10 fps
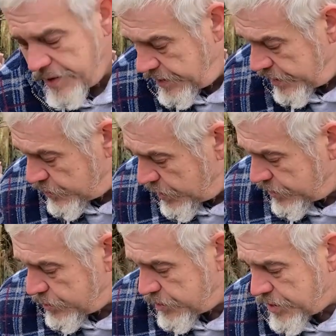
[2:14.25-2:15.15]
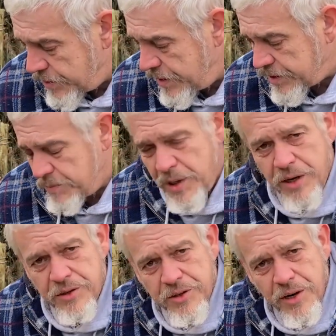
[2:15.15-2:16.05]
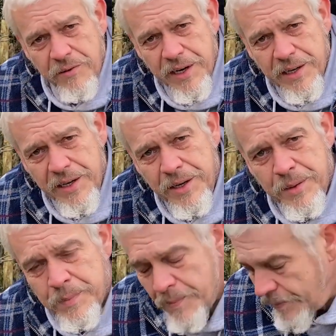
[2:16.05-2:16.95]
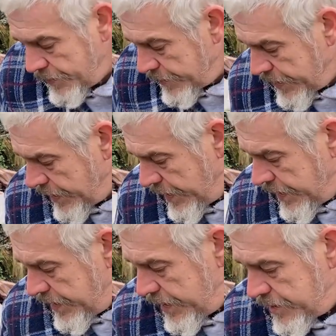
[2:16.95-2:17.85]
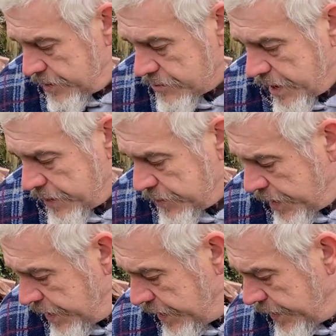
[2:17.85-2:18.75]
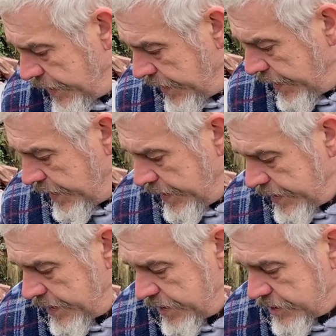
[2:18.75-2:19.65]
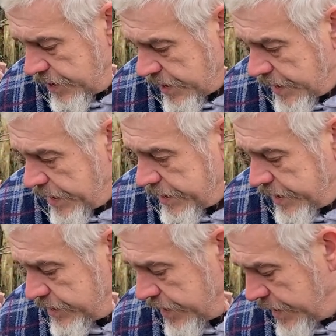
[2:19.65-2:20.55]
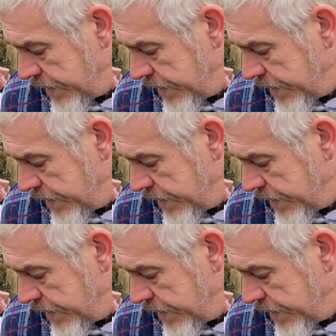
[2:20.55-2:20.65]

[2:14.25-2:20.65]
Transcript: These ones were sown last March directly in the ground, and these are Gladiator